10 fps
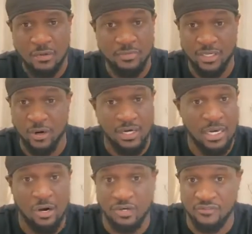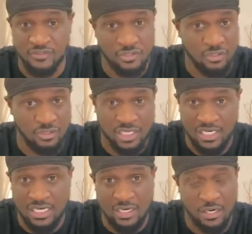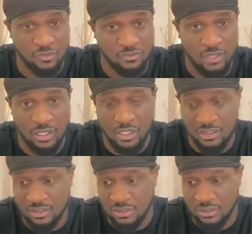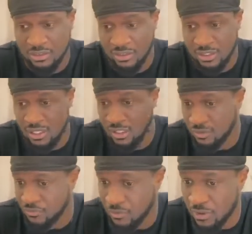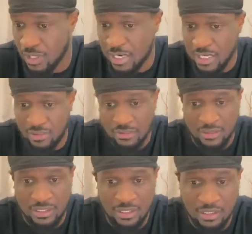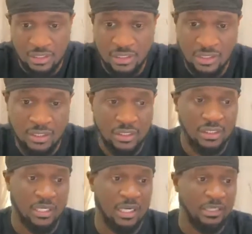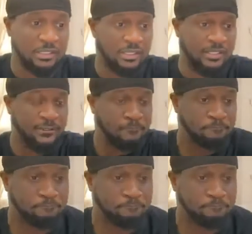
be calling her on a video, checking out, uh, checking out for her and all that. And um,